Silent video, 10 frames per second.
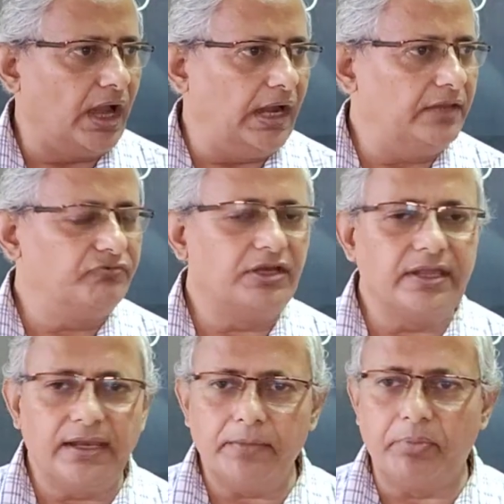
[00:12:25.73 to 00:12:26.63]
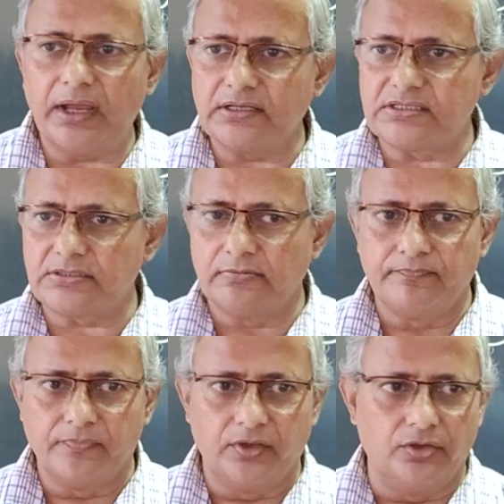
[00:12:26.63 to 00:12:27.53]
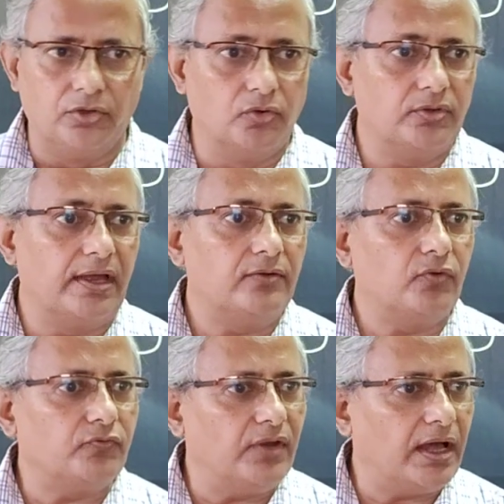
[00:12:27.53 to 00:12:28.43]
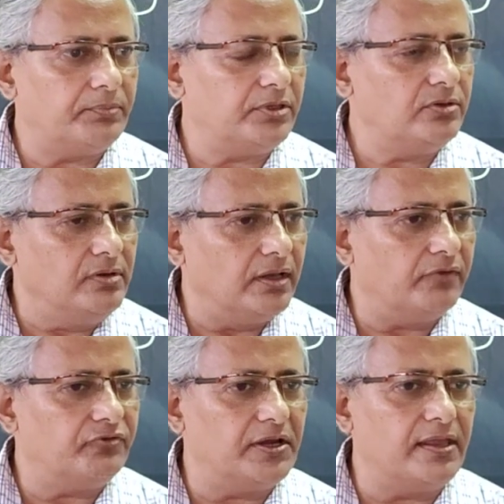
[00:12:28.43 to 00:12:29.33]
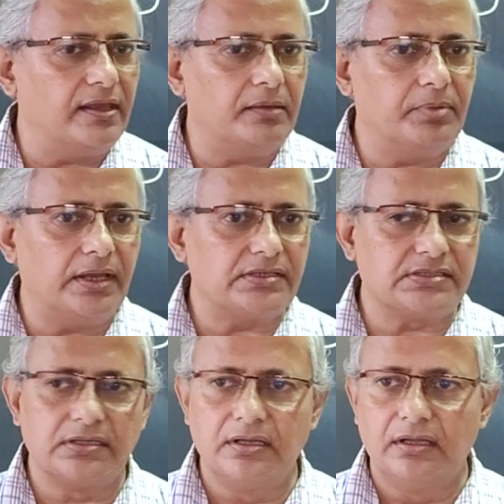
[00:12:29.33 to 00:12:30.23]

and if the DNA breaks, you know that what will happen if the DNA breaks,